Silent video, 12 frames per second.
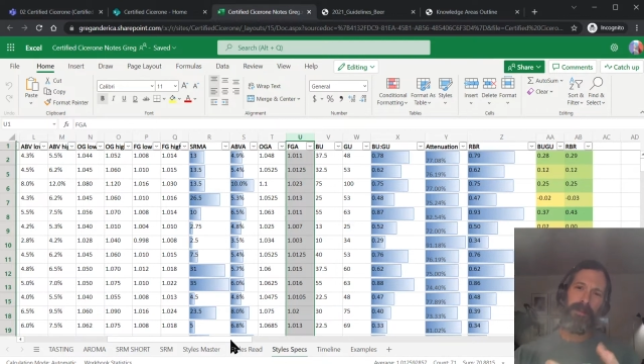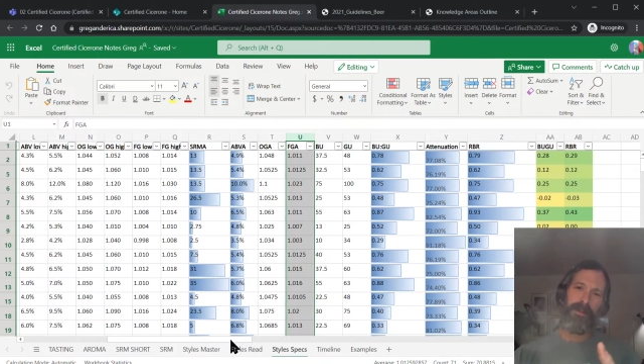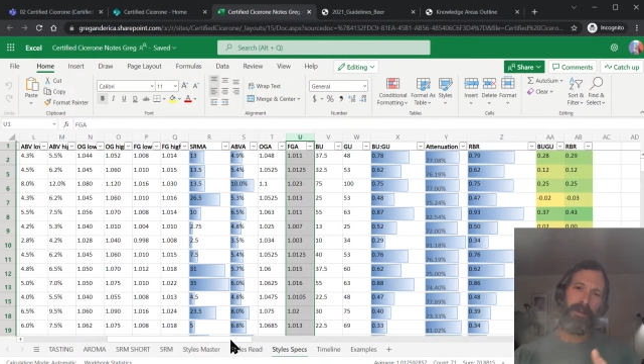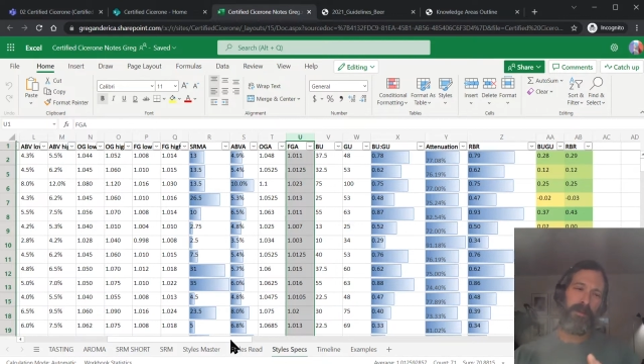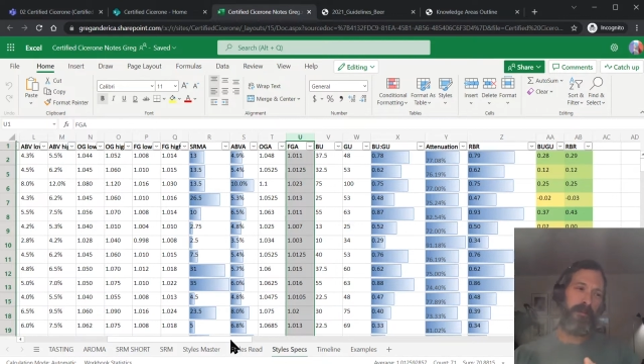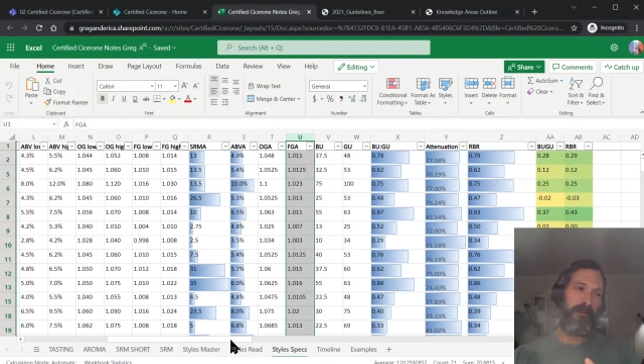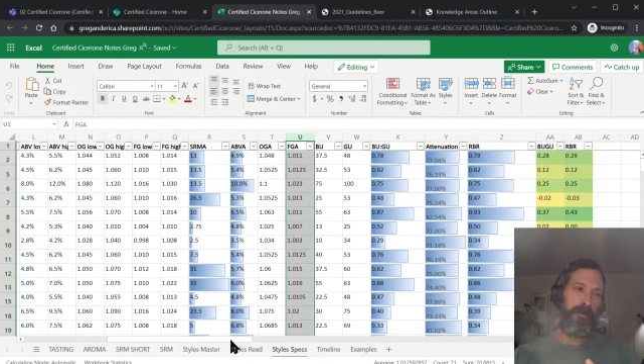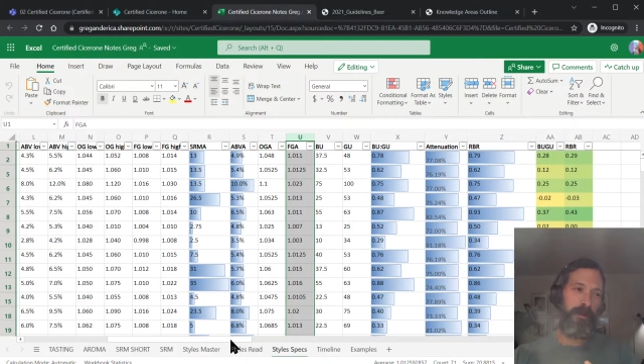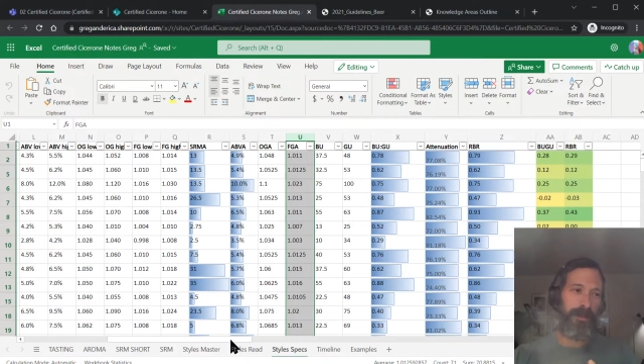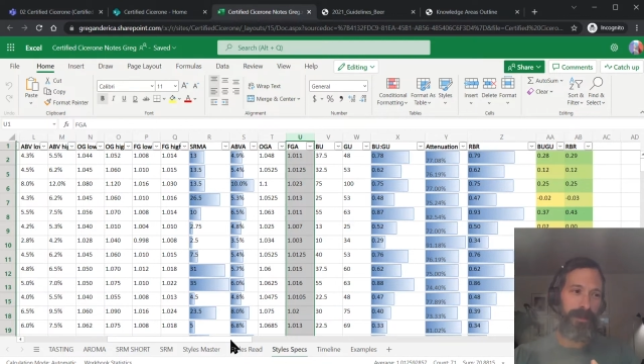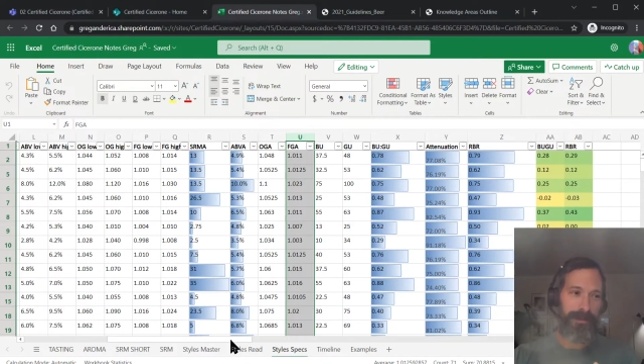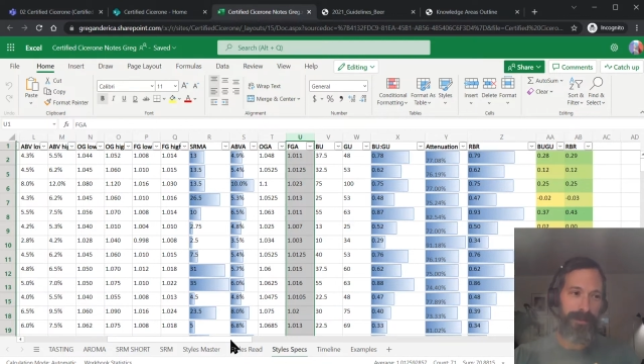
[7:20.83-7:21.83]
on the
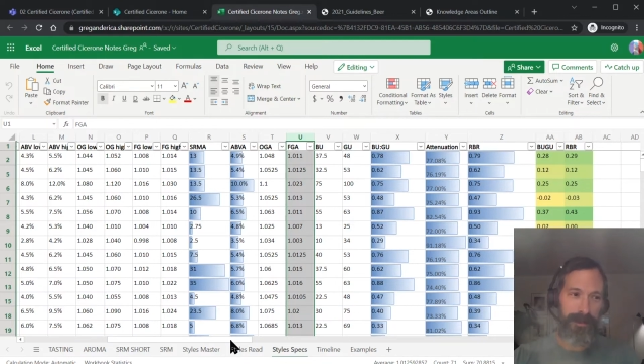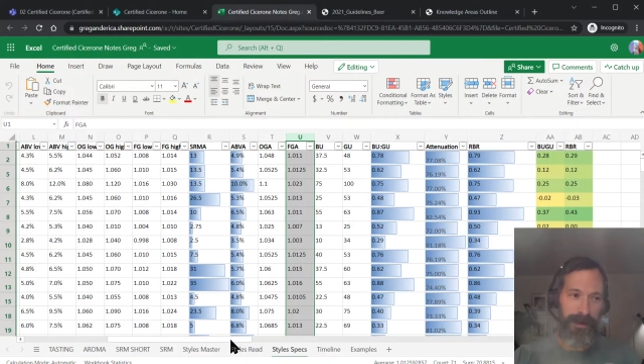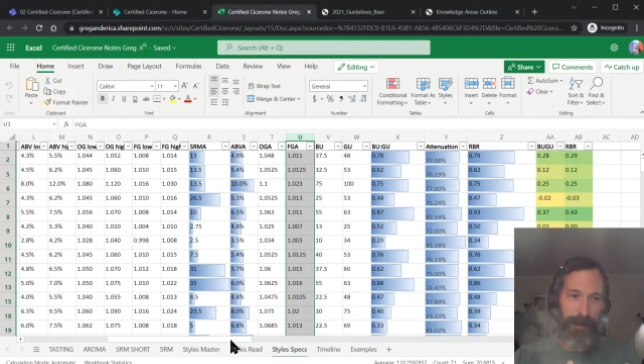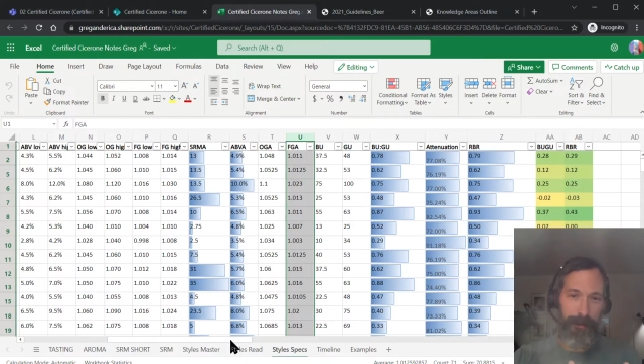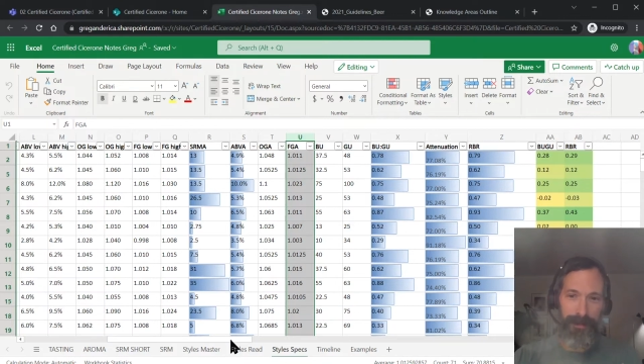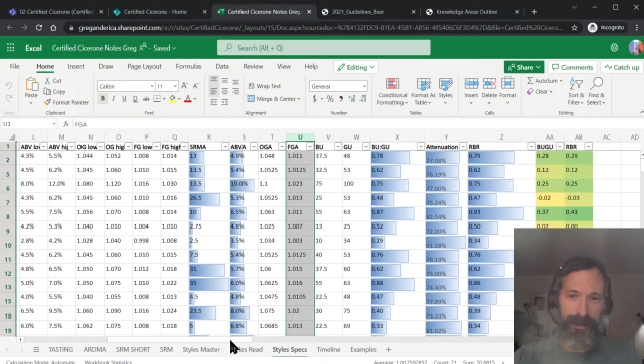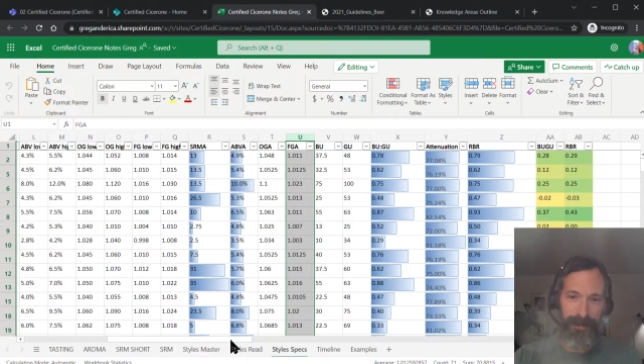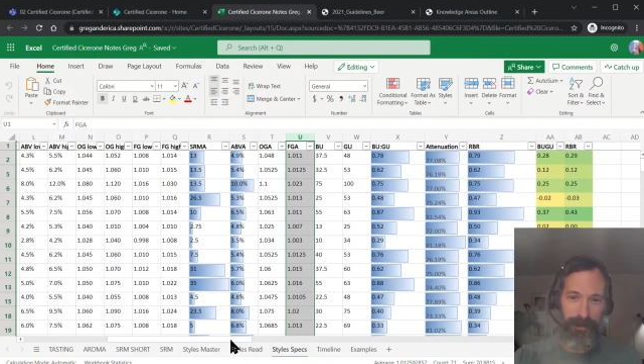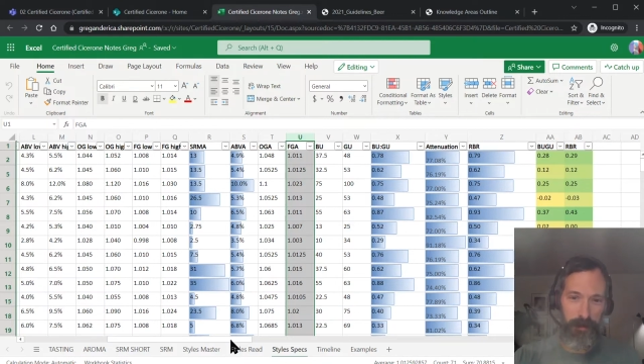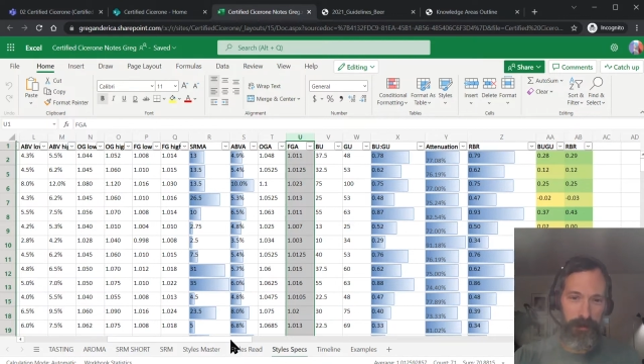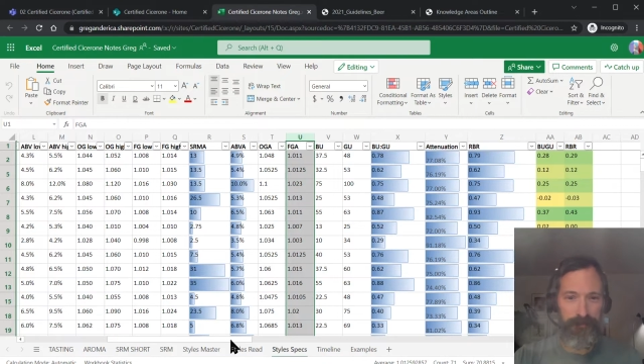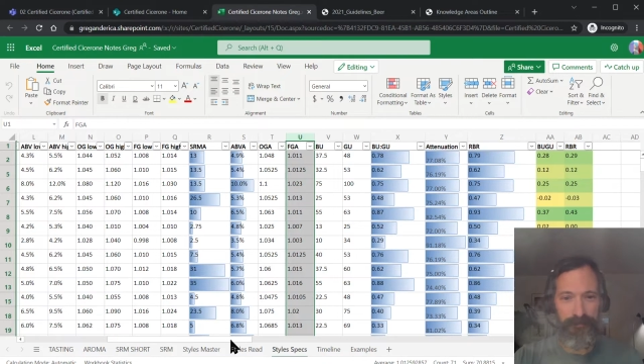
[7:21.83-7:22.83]
phone, it looks like crap. It doesn't
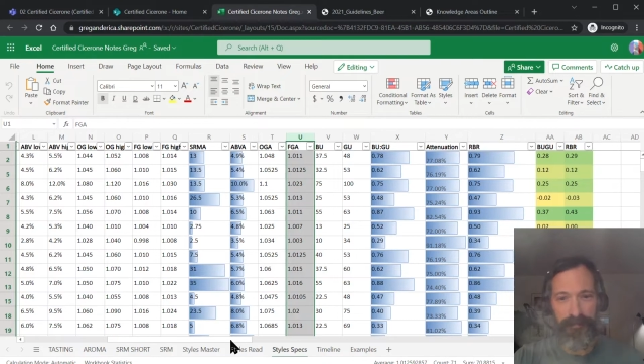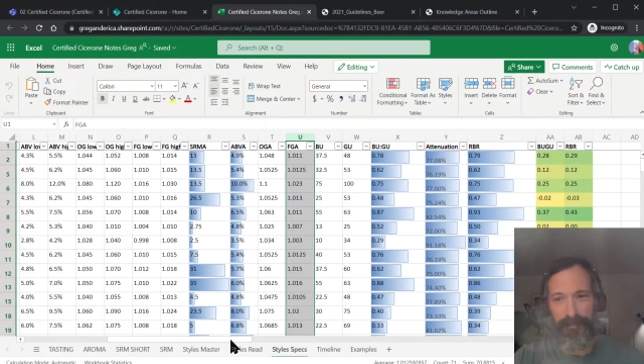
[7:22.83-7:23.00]
load.